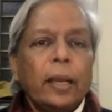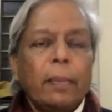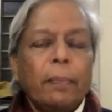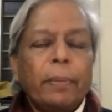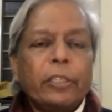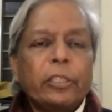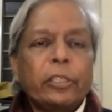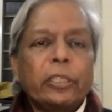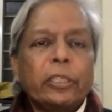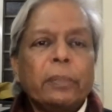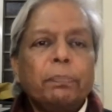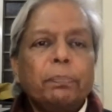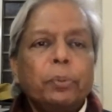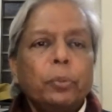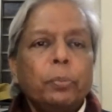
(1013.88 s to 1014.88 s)

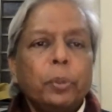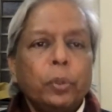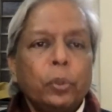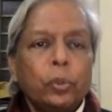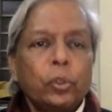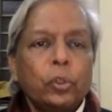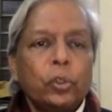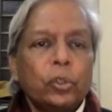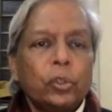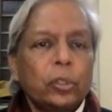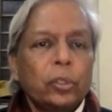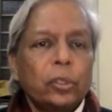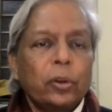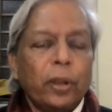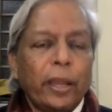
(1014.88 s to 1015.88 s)
basically poo-poos
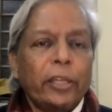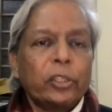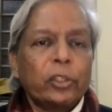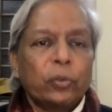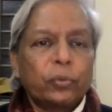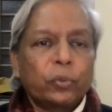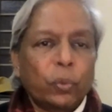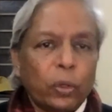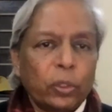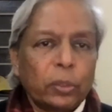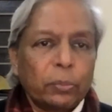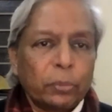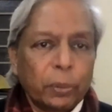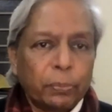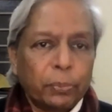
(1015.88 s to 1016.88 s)
the rise of
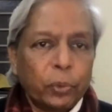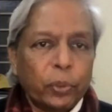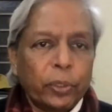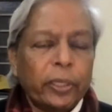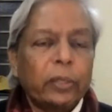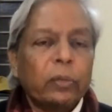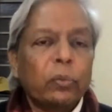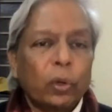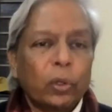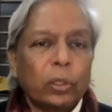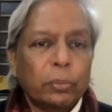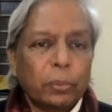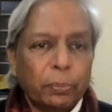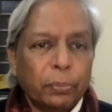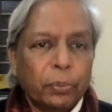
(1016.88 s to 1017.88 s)
quantum computing and
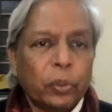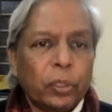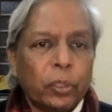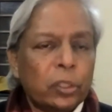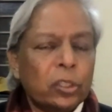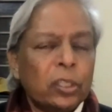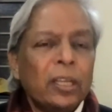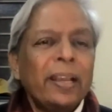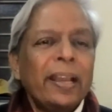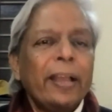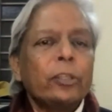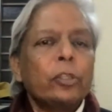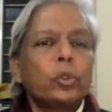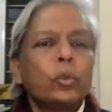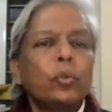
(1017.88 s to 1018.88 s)
quantum computers
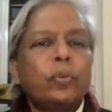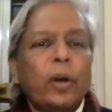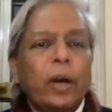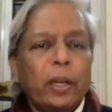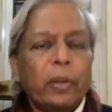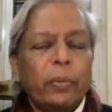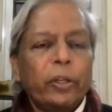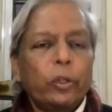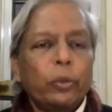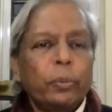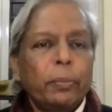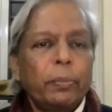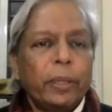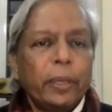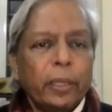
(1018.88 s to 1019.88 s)
as too far away to be
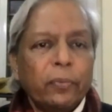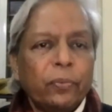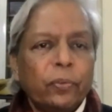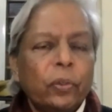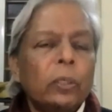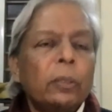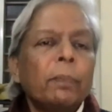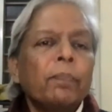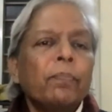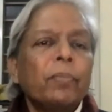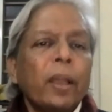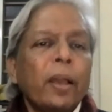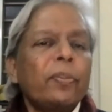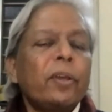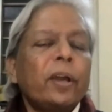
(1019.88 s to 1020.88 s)
meaningful,
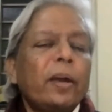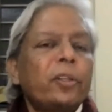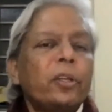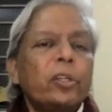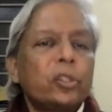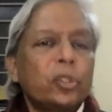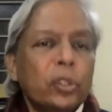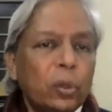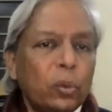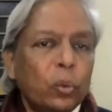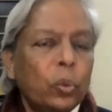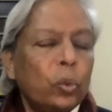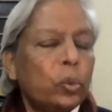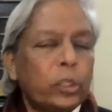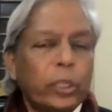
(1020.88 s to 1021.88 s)
and the others
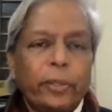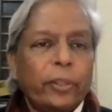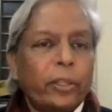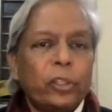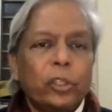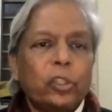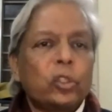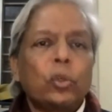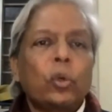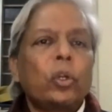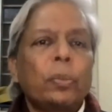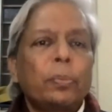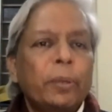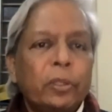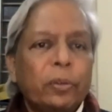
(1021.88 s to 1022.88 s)
who say that this is going
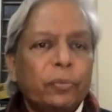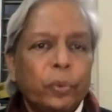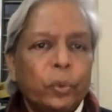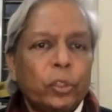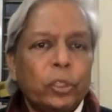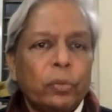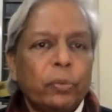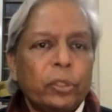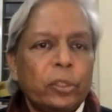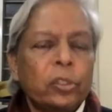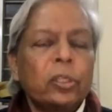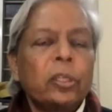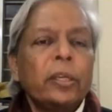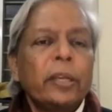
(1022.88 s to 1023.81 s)
to be the future, which is